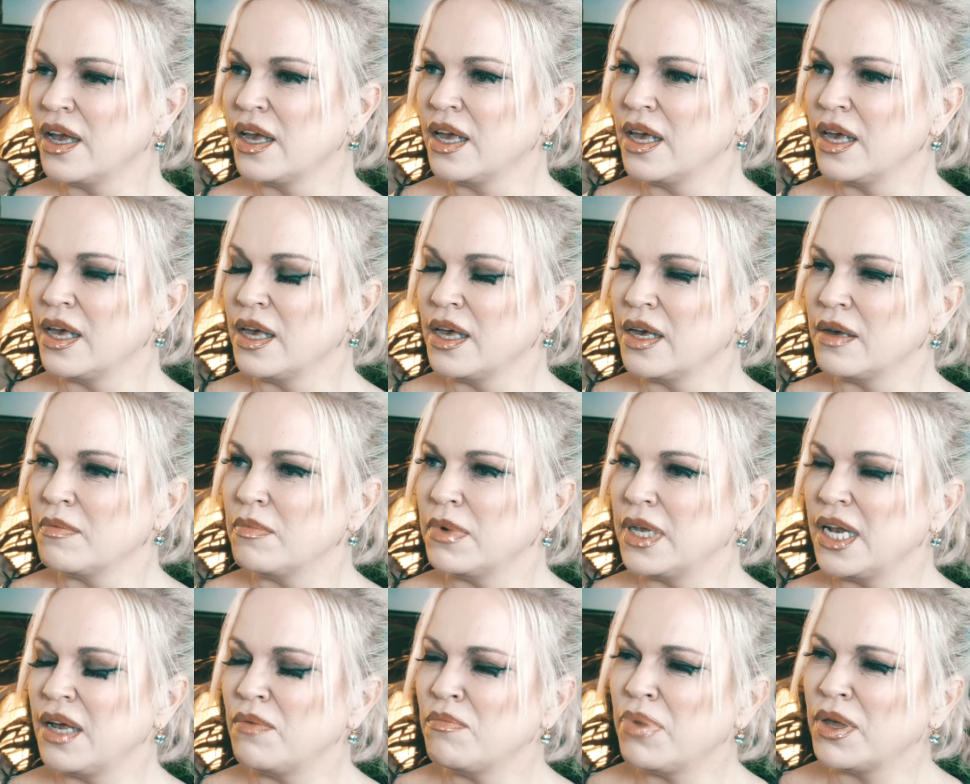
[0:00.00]
Yes.
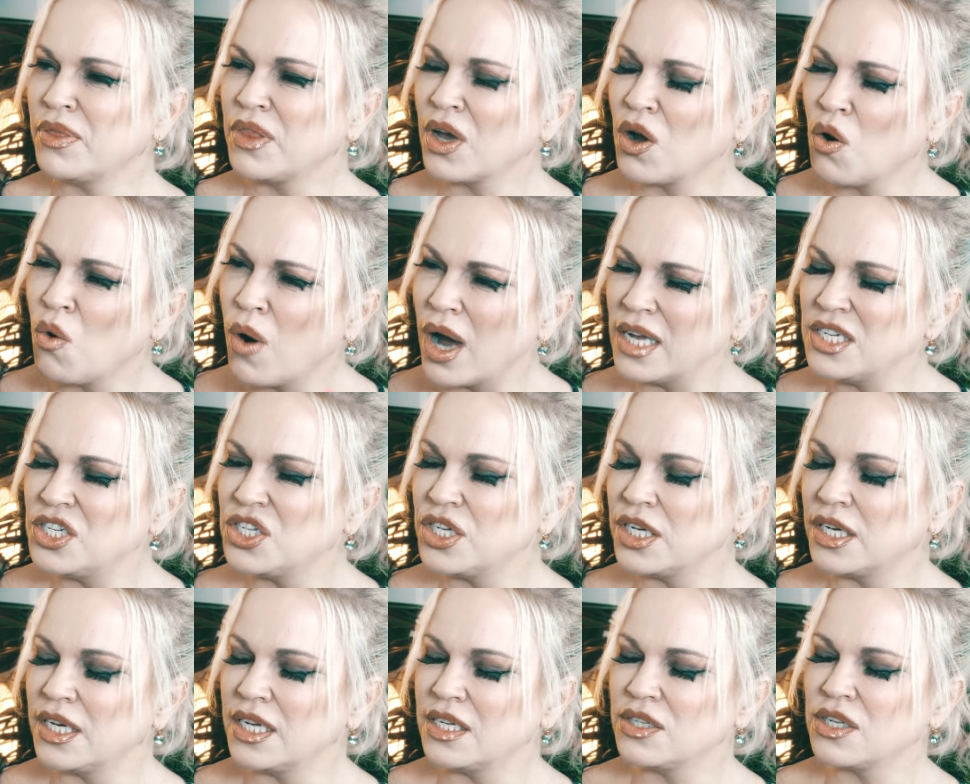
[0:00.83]
But it, but the
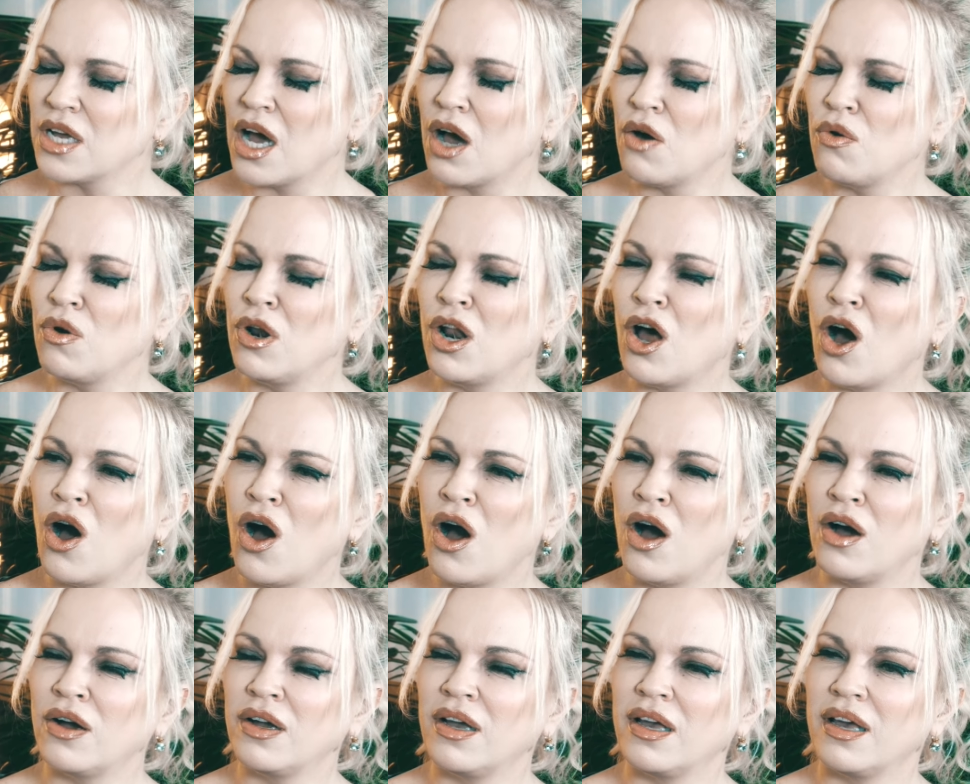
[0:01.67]
question is, how
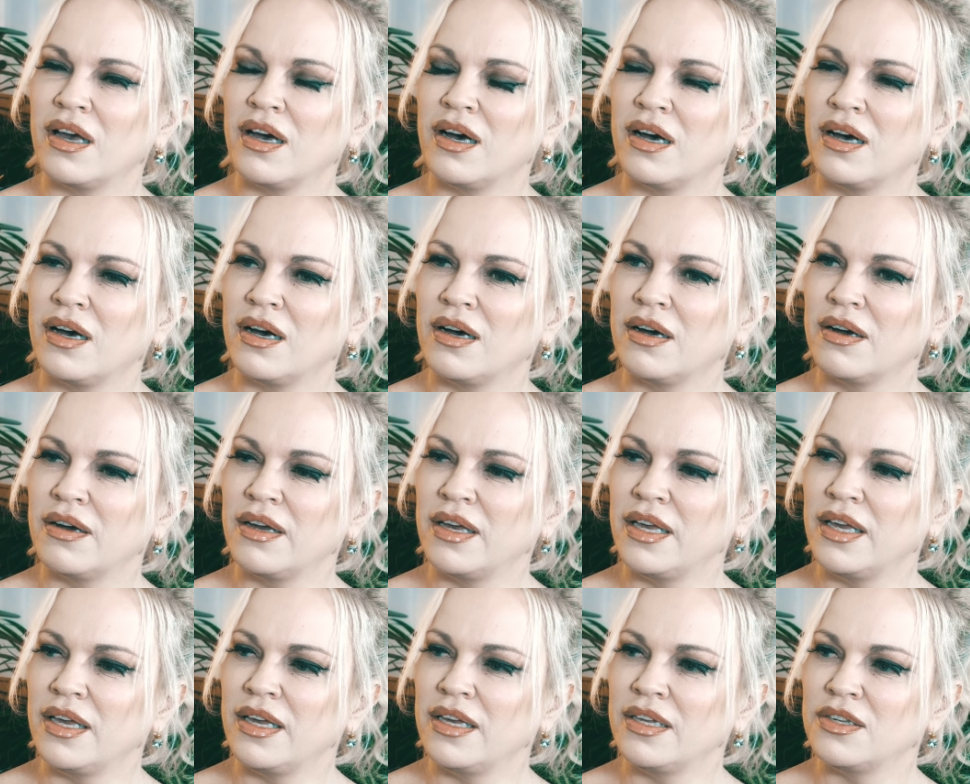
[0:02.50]
long
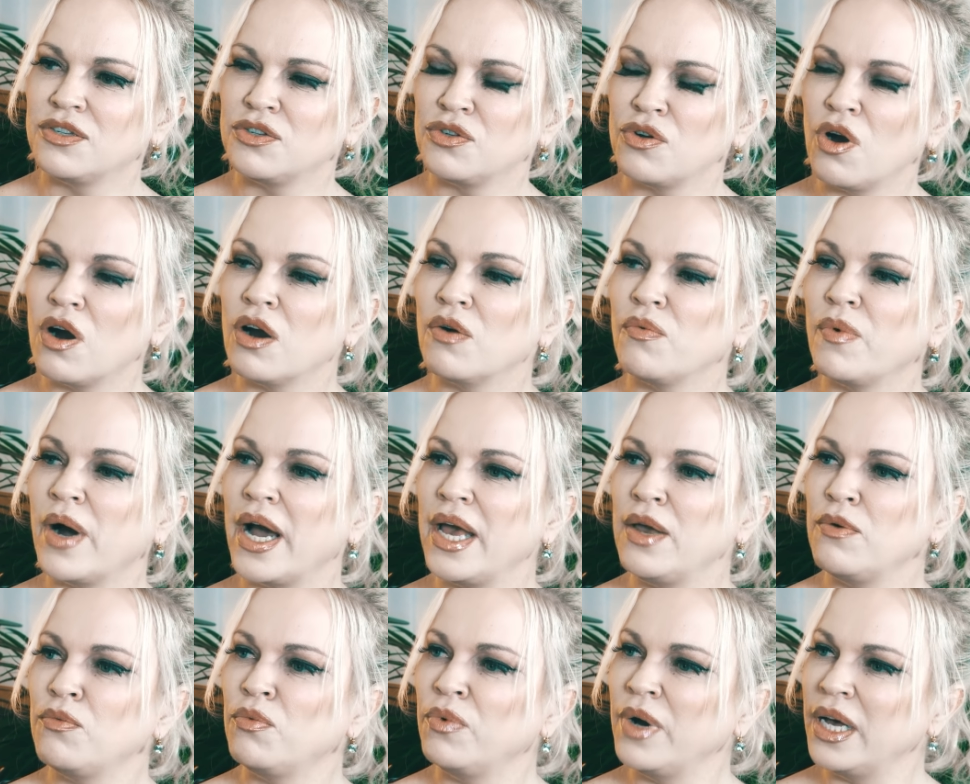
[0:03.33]
uh, is
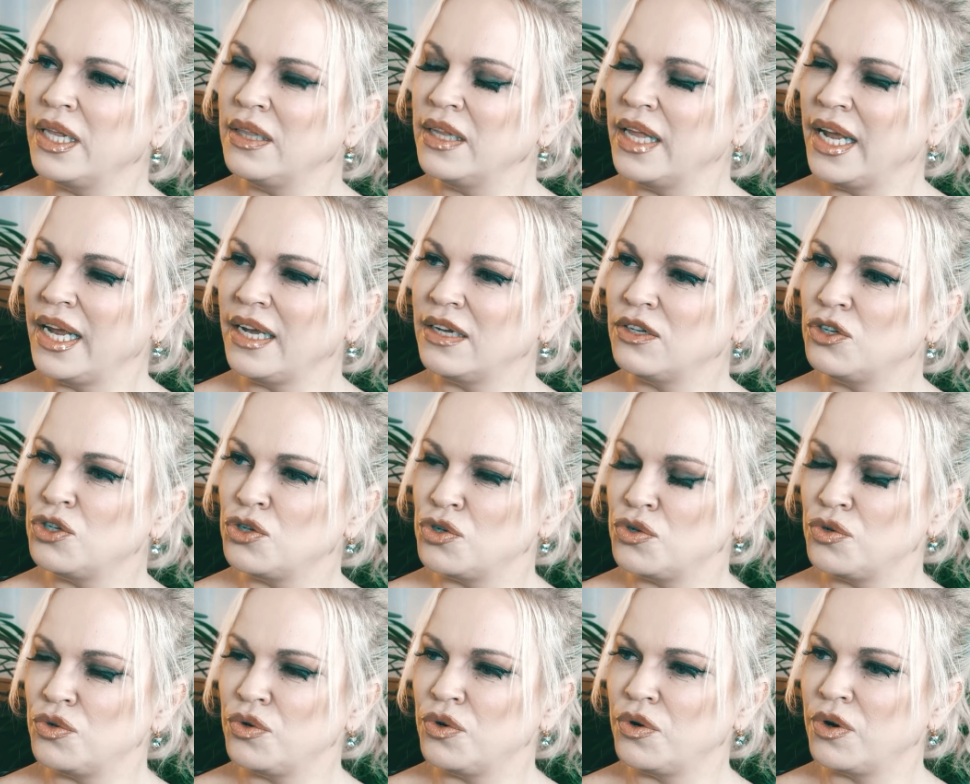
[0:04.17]
Norway willing
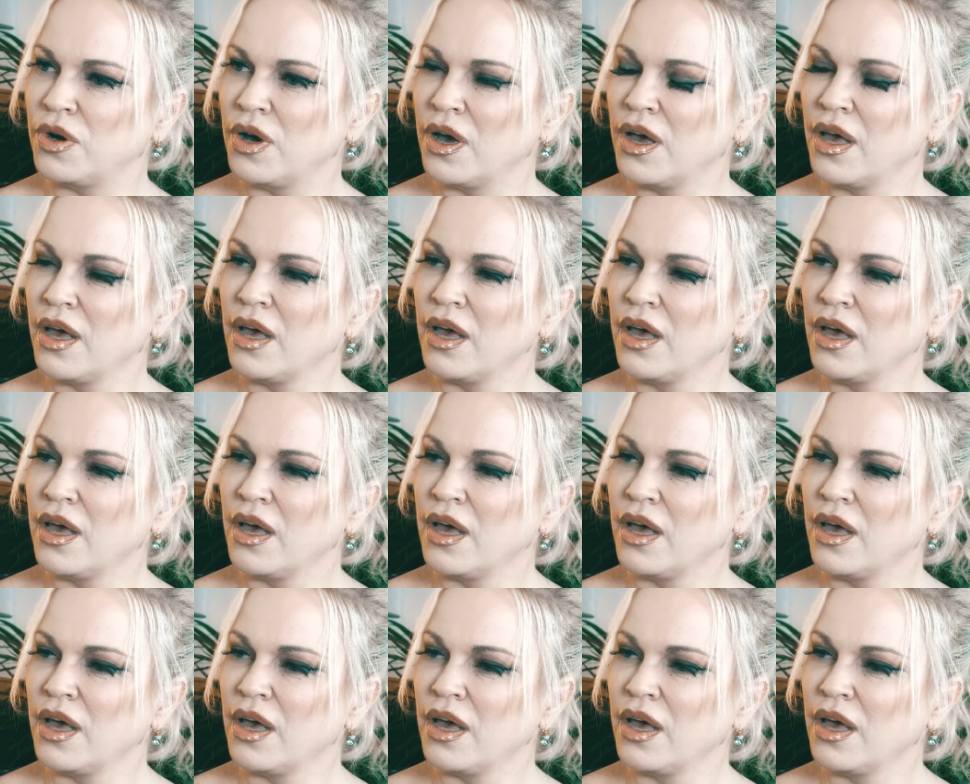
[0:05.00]
to